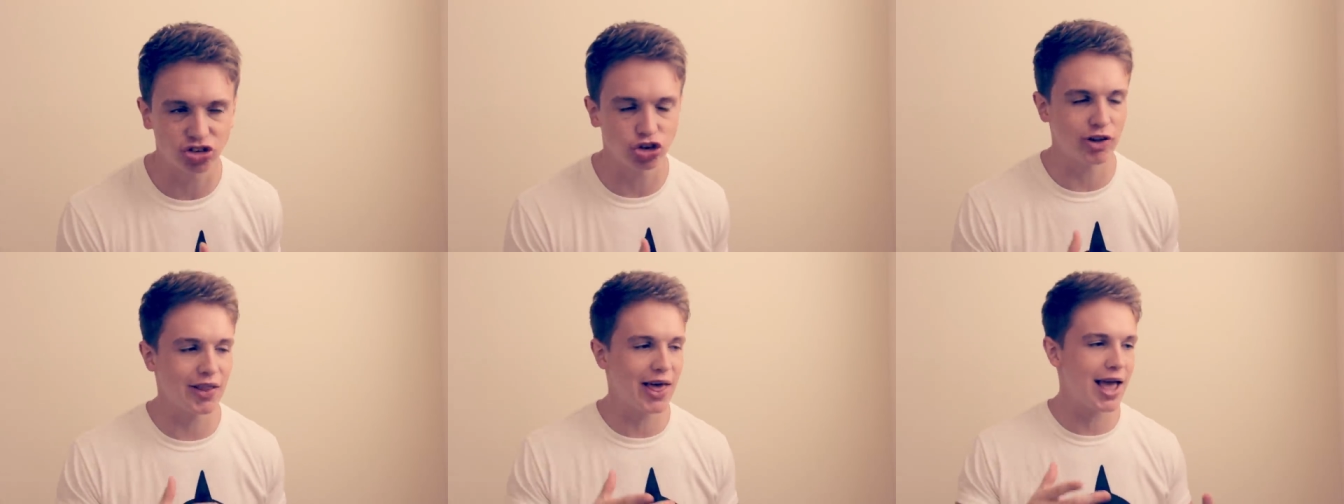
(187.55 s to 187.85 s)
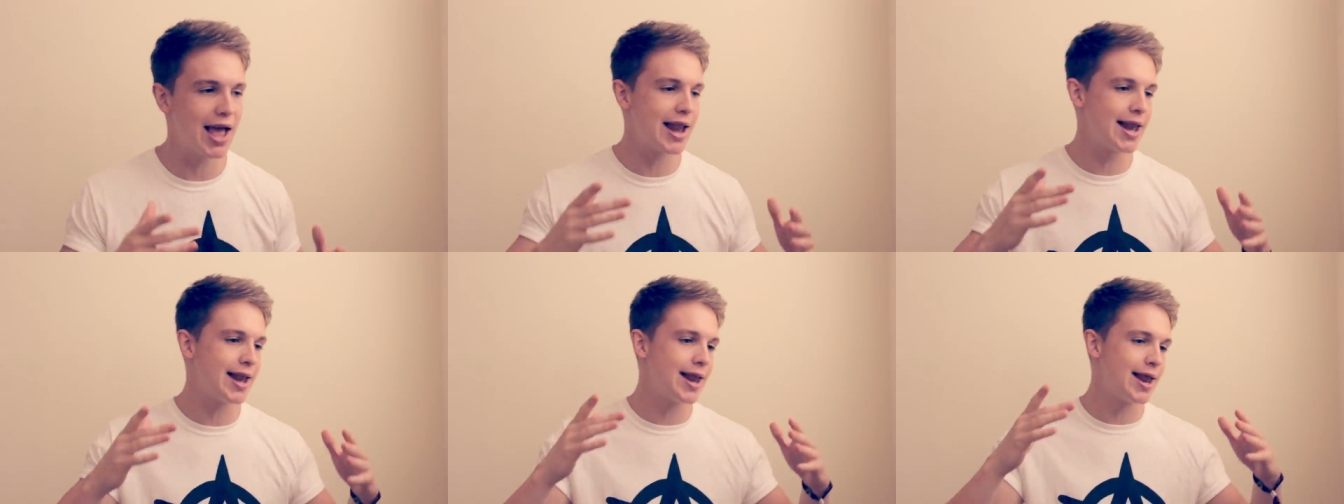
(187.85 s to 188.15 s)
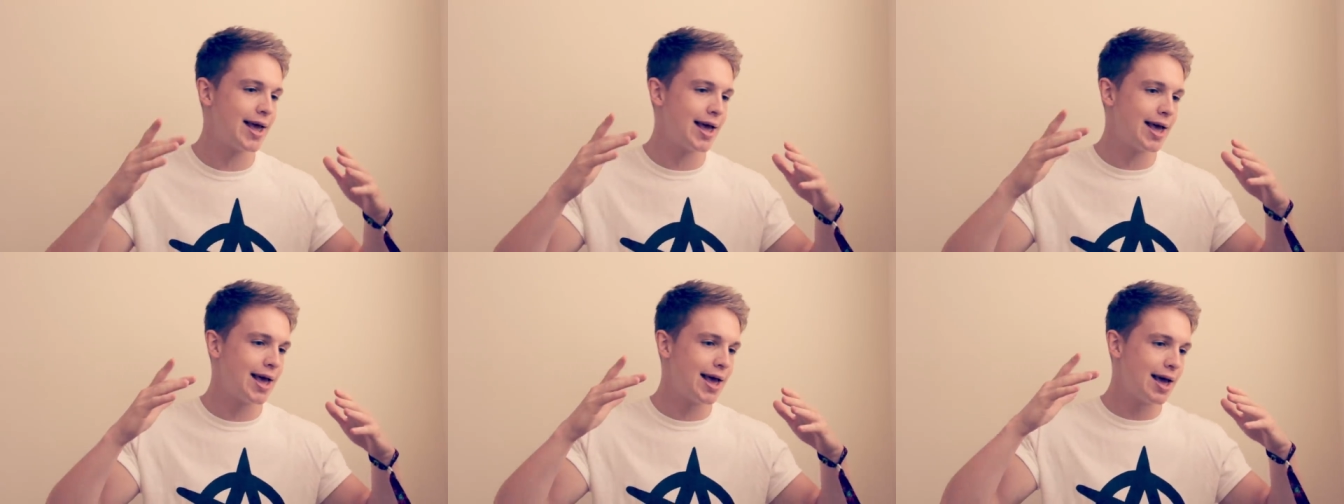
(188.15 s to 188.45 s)
So
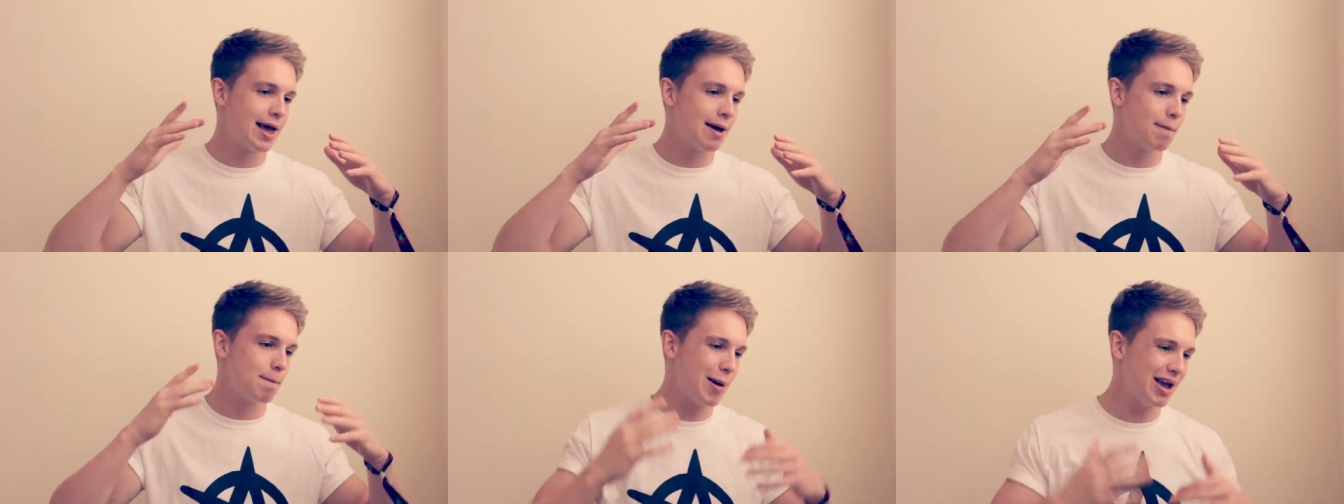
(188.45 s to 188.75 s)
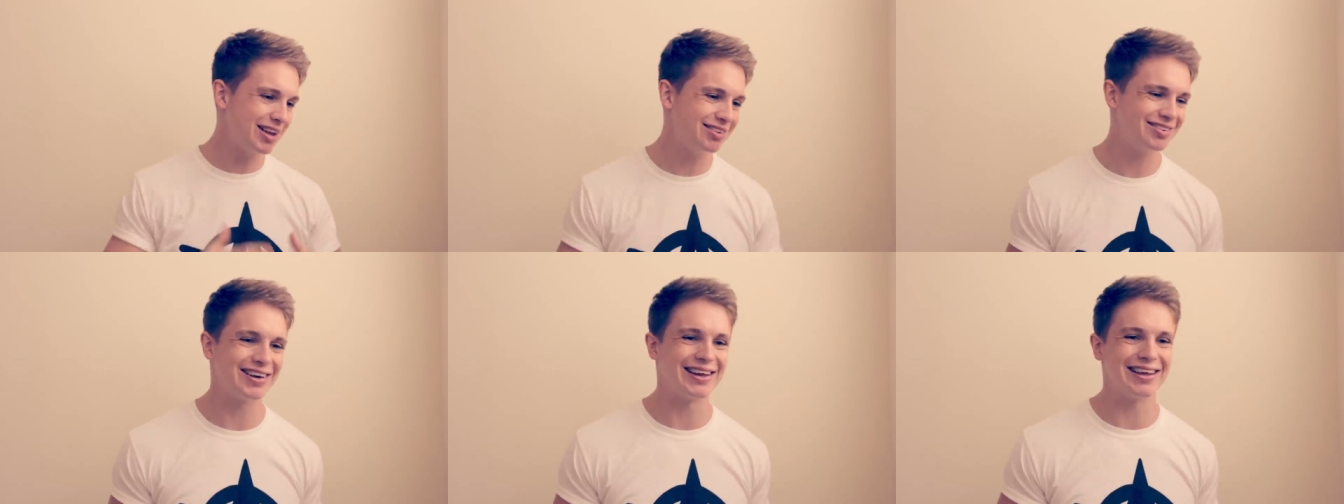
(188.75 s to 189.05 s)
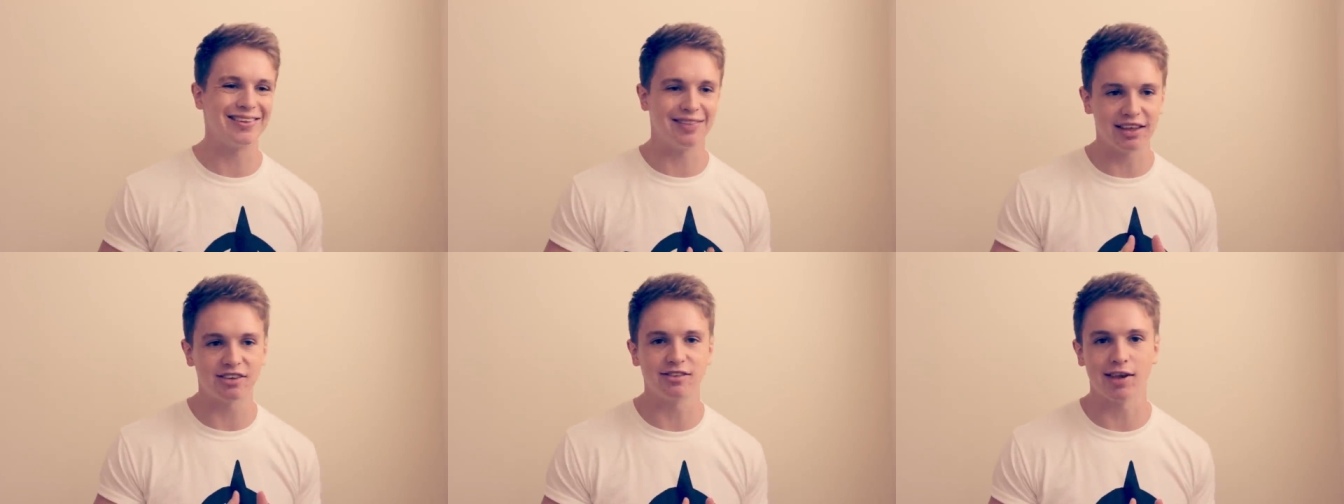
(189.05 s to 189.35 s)
then,
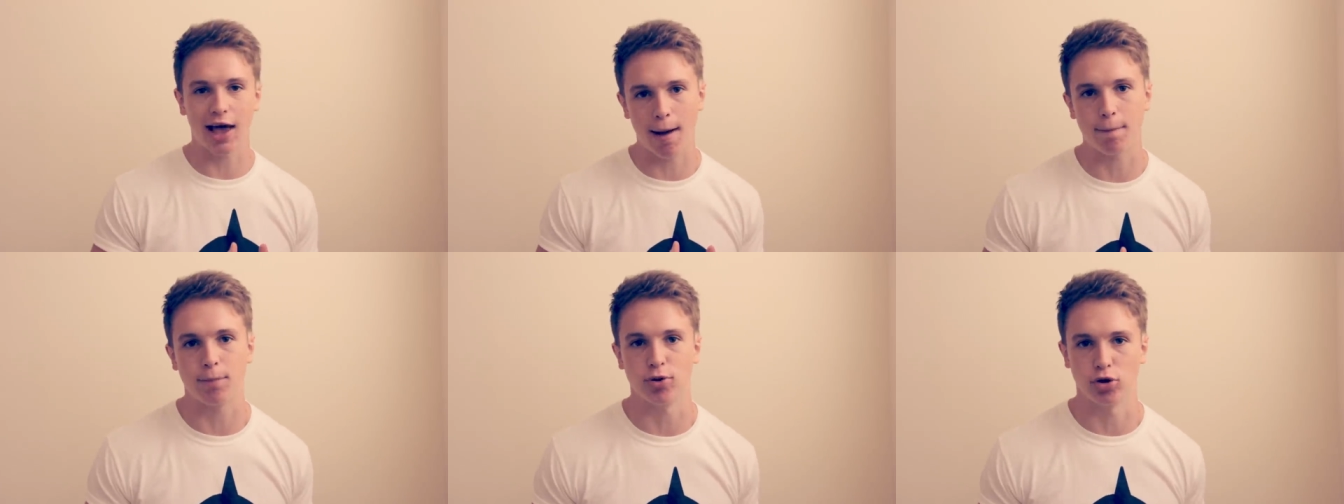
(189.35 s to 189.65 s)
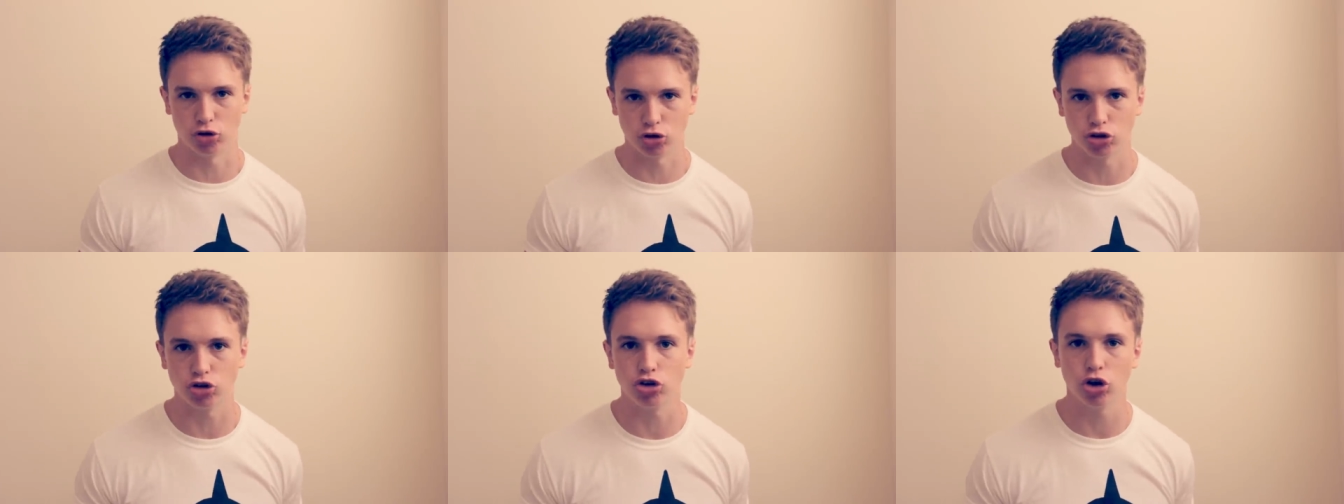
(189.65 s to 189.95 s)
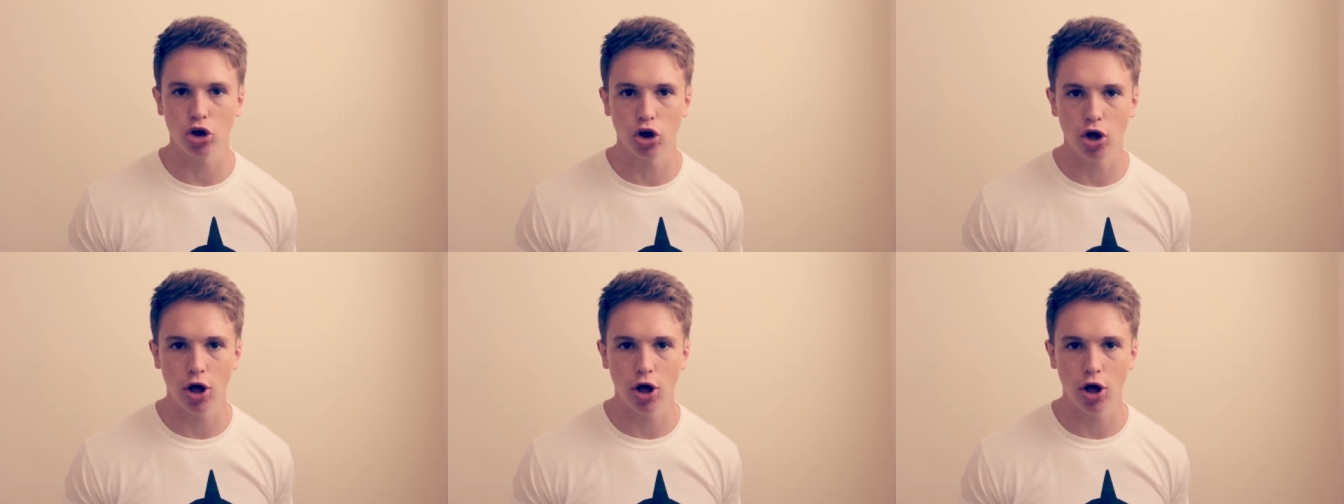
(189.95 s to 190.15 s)
basically this happens.